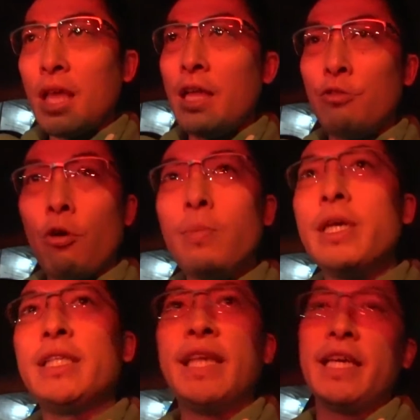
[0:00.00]
and
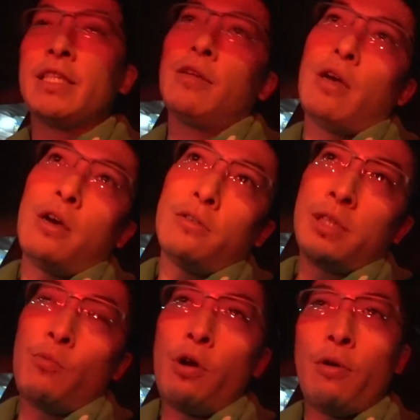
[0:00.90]
normally it takes
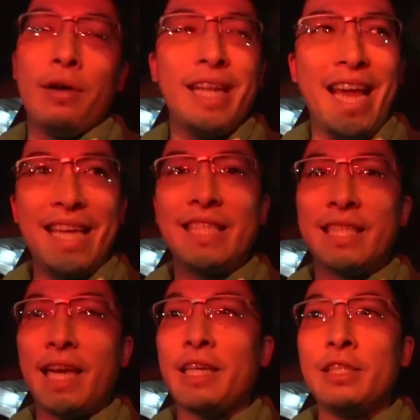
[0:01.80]
somewhere around 8
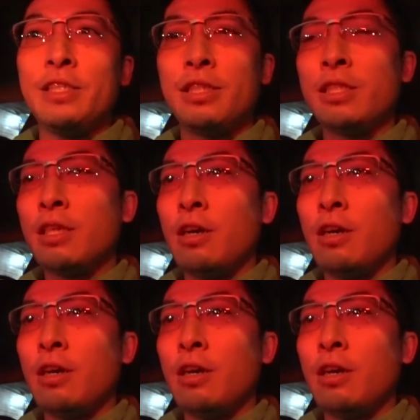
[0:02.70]
seconds